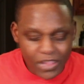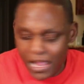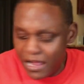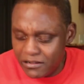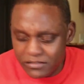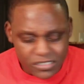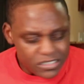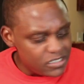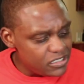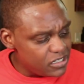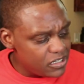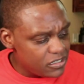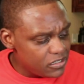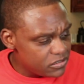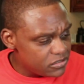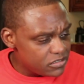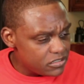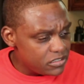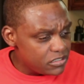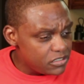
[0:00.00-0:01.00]
I was sitting
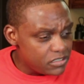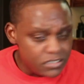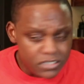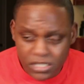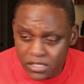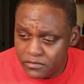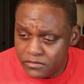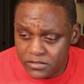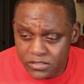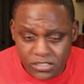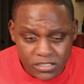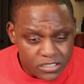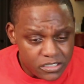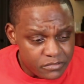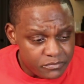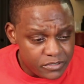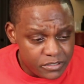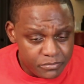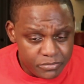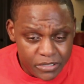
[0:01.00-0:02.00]
there, she ain't never
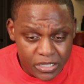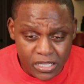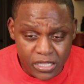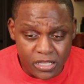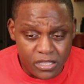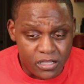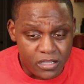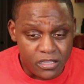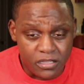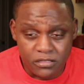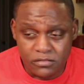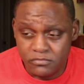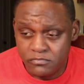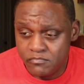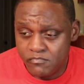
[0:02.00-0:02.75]
DM me back.